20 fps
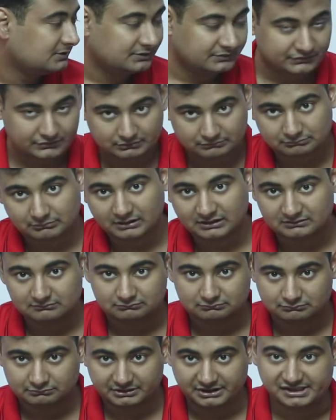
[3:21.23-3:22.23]
So
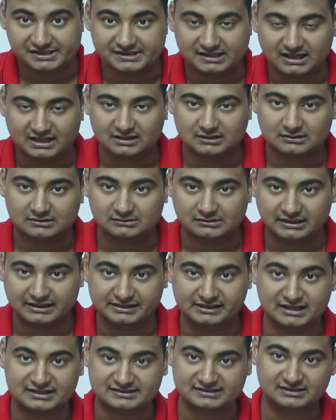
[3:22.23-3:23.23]
ESA
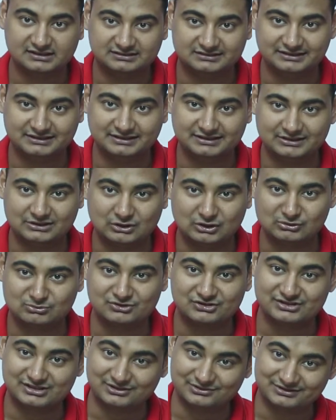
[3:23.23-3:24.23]
and NASA, they
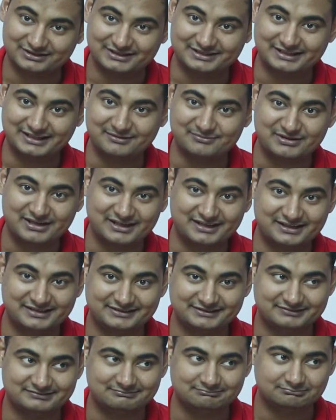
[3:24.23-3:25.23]
almost sound the same,
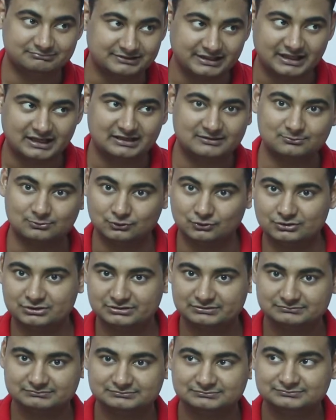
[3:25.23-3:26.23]
and they are both